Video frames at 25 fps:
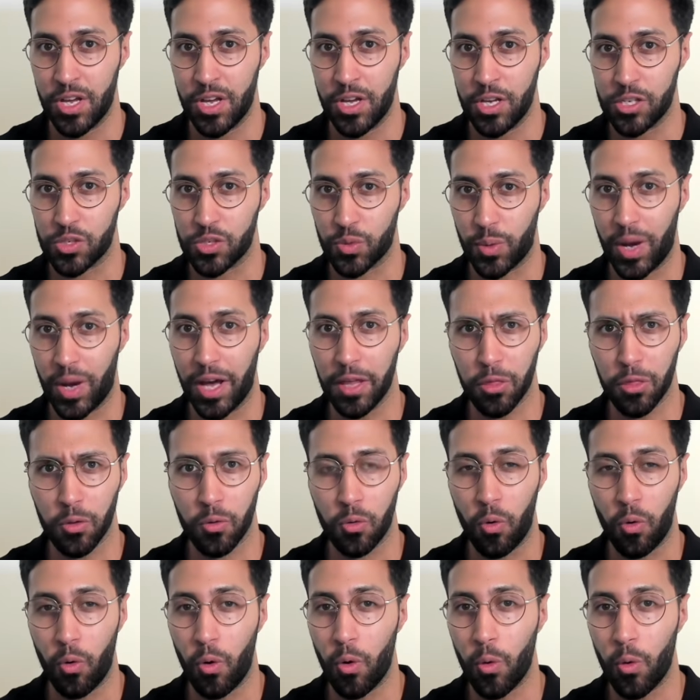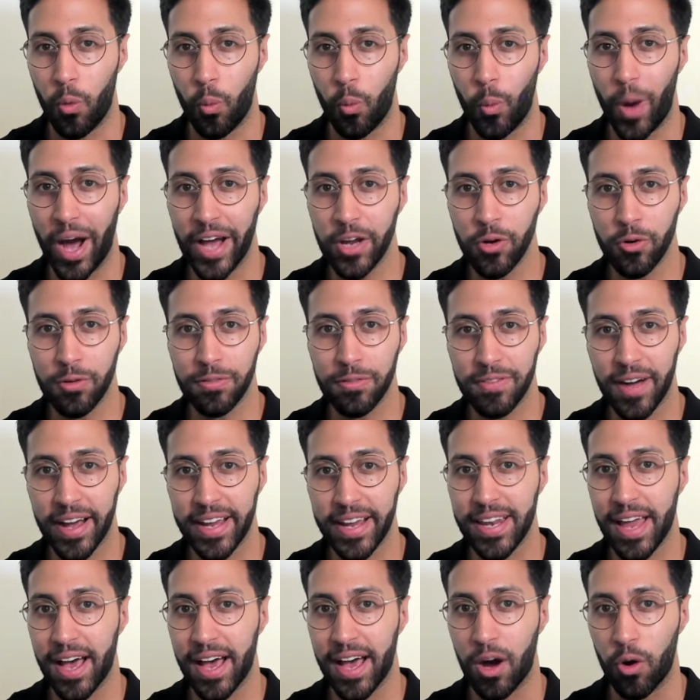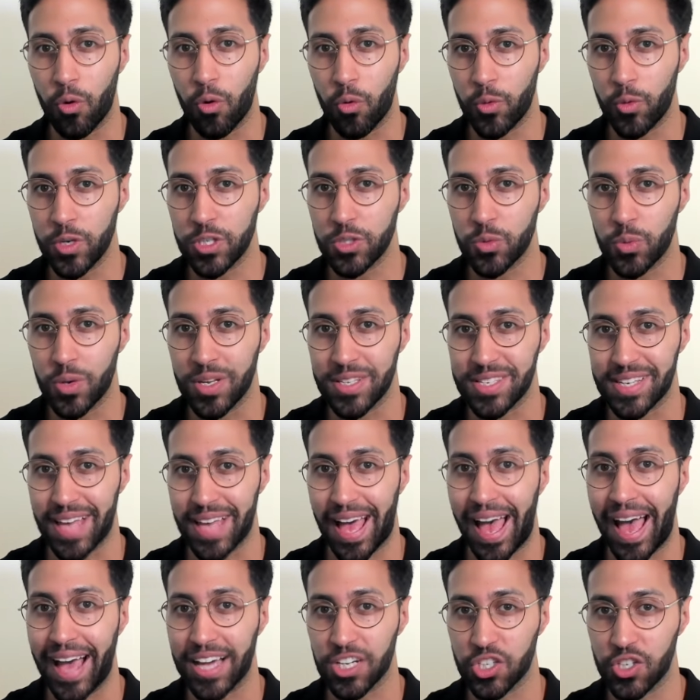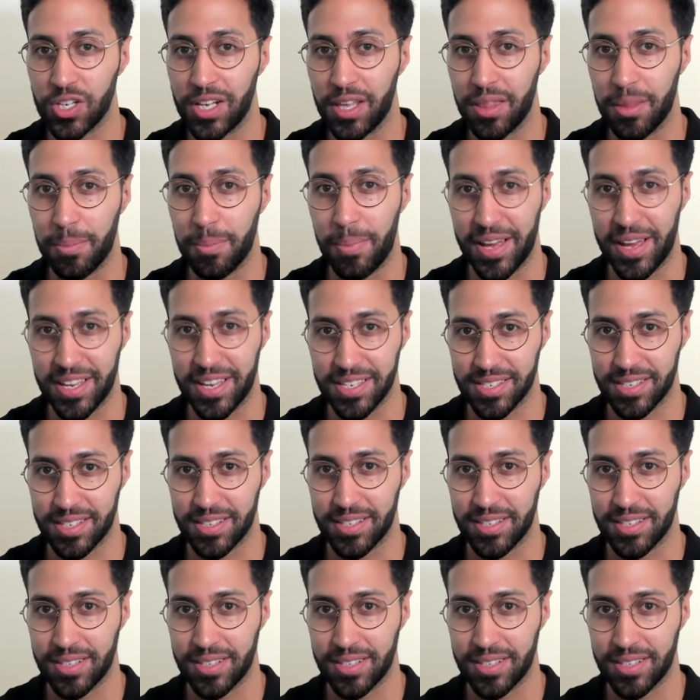So I thought, why not find out which one's actually the best?